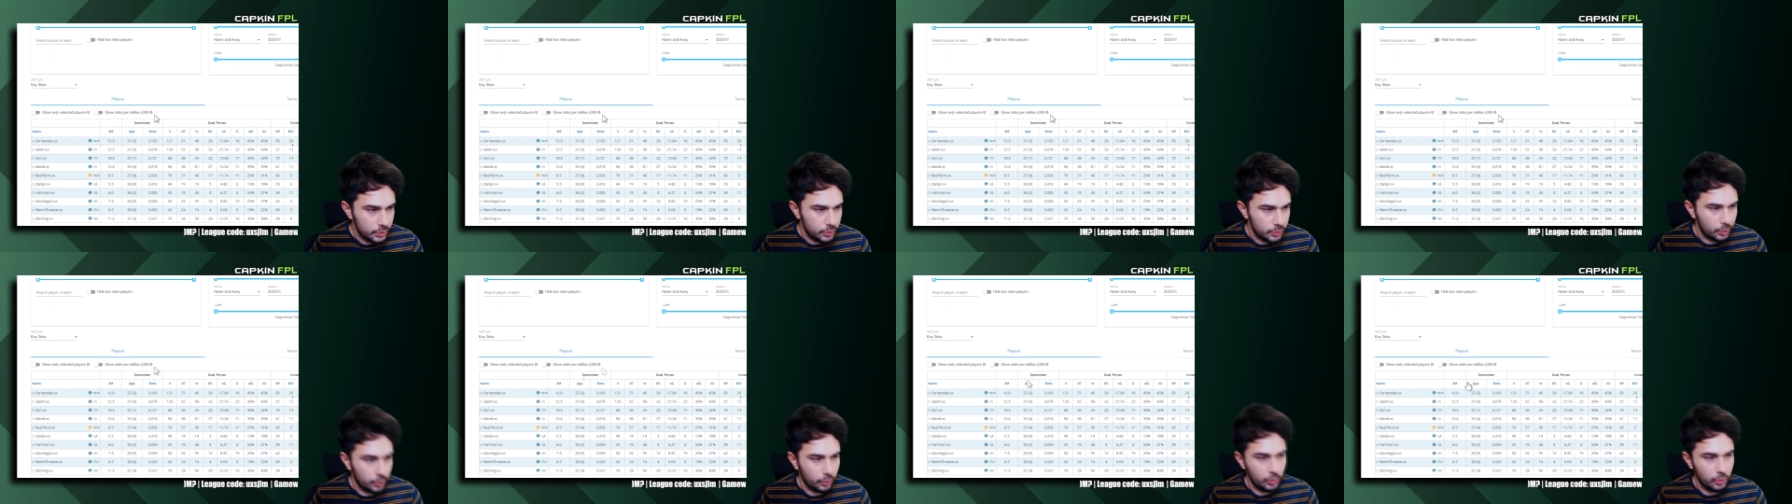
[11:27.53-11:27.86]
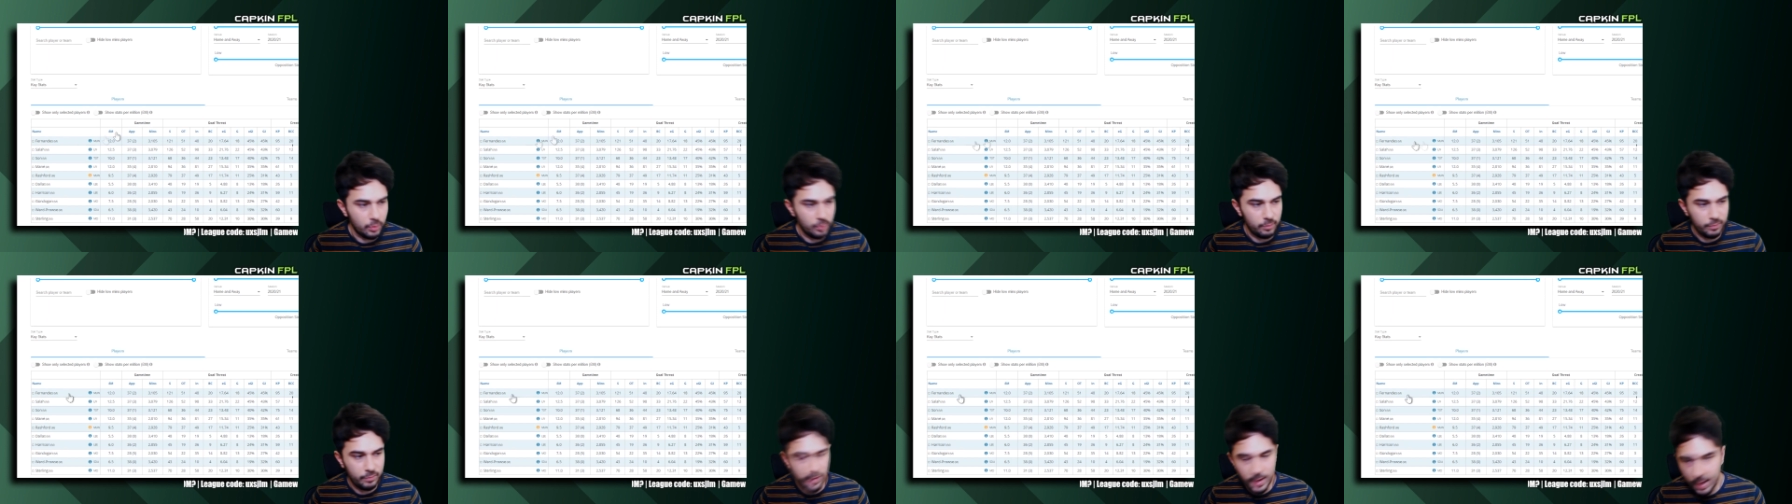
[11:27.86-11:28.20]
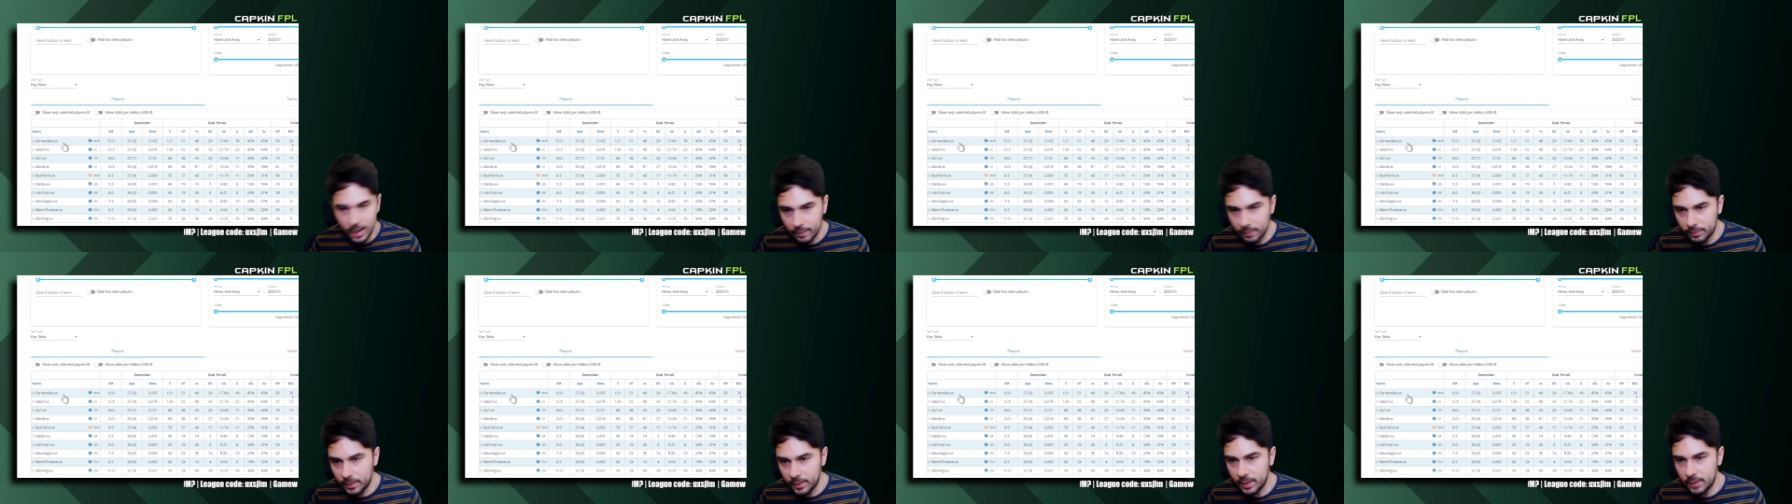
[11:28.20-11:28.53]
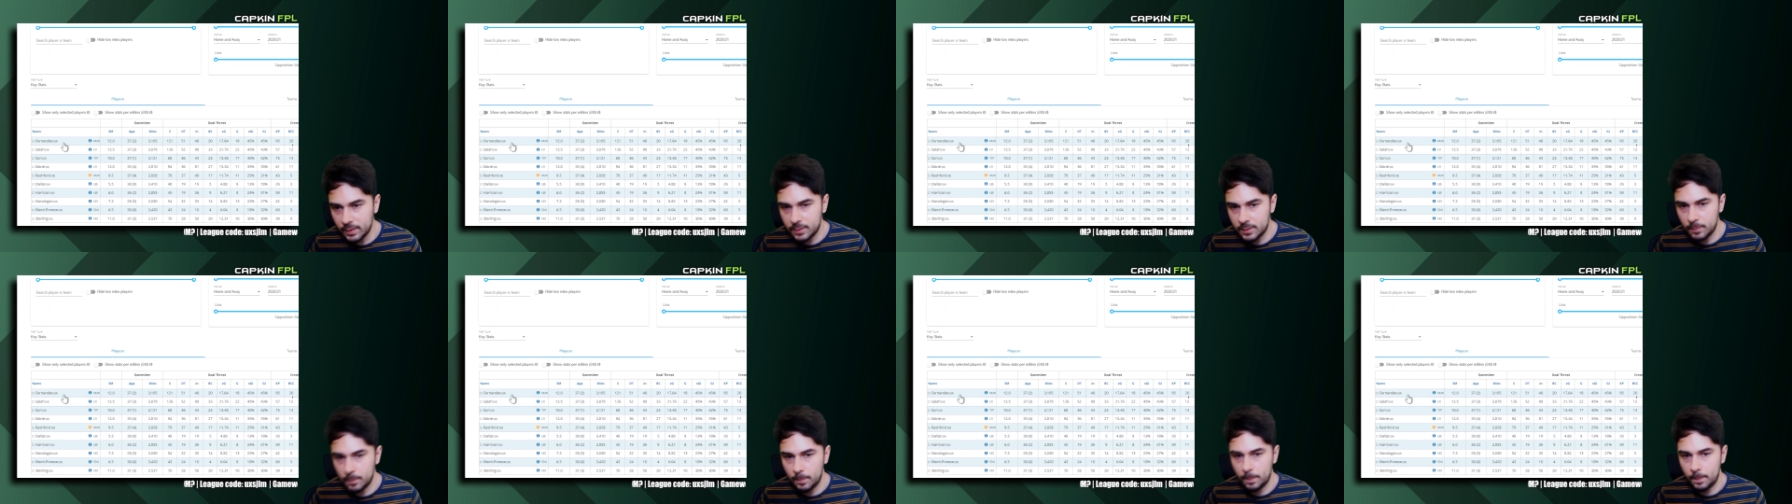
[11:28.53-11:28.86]
you know, you got
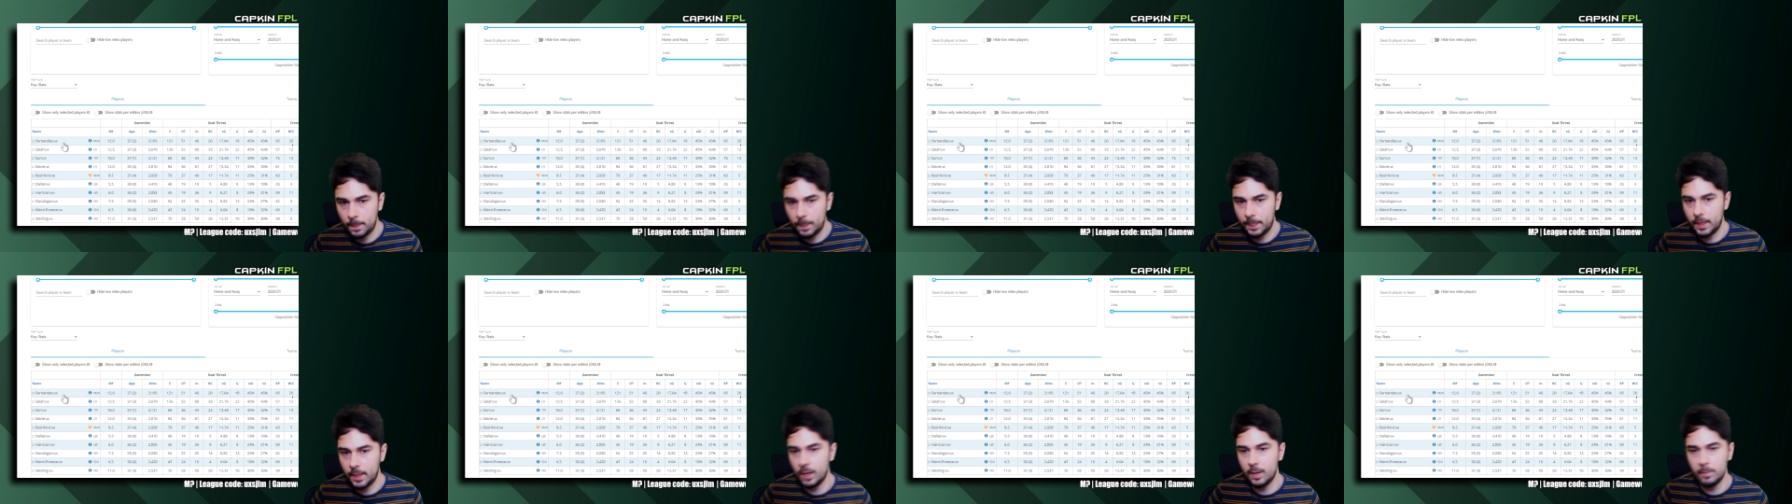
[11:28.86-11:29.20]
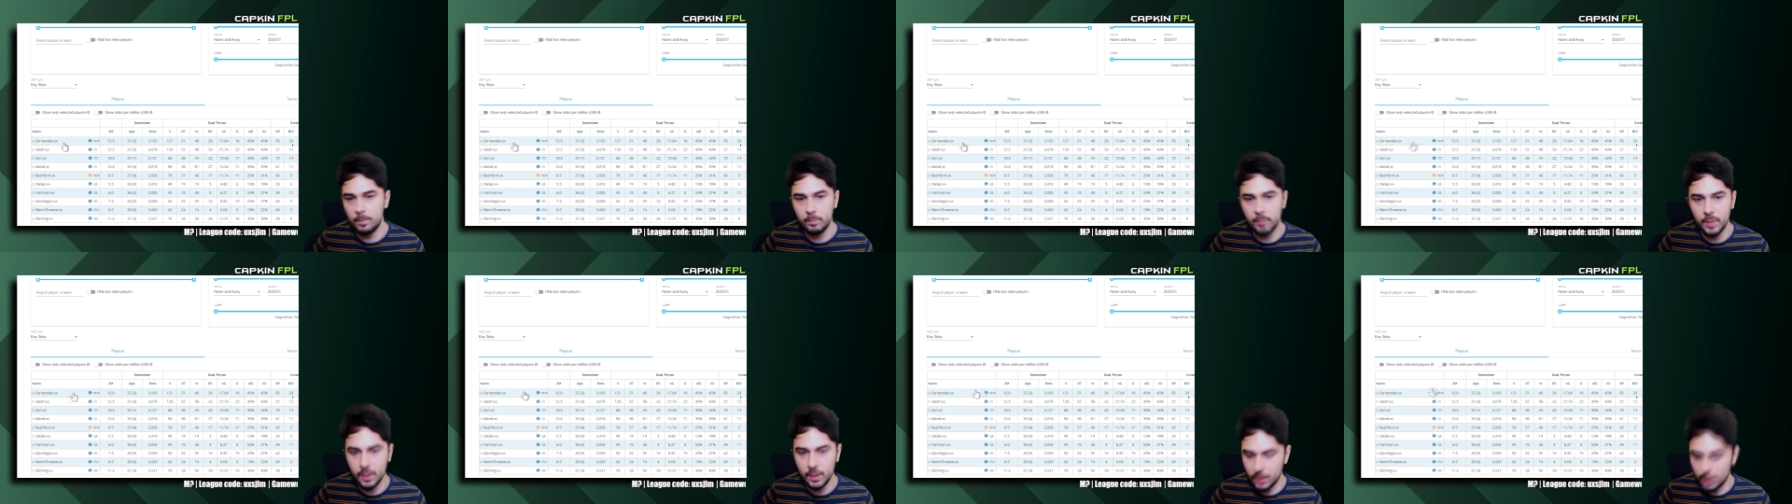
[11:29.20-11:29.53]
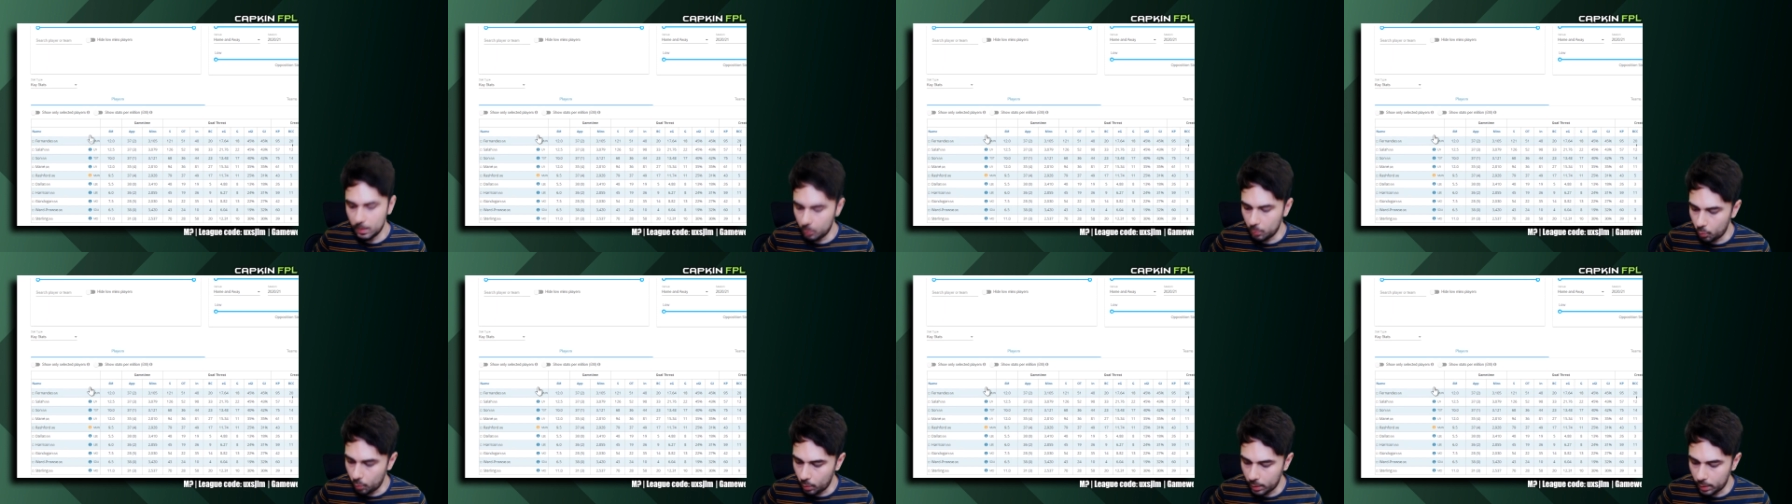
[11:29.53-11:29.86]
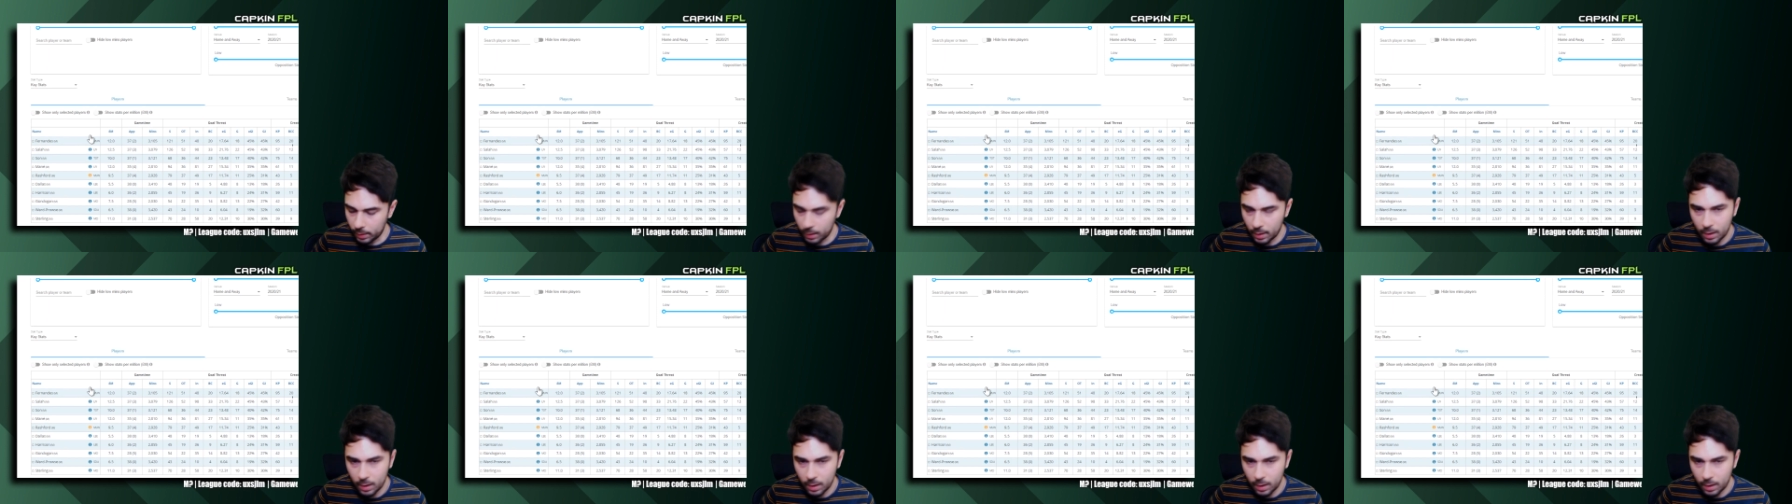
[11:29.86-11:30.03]
Fernandes um, being number one.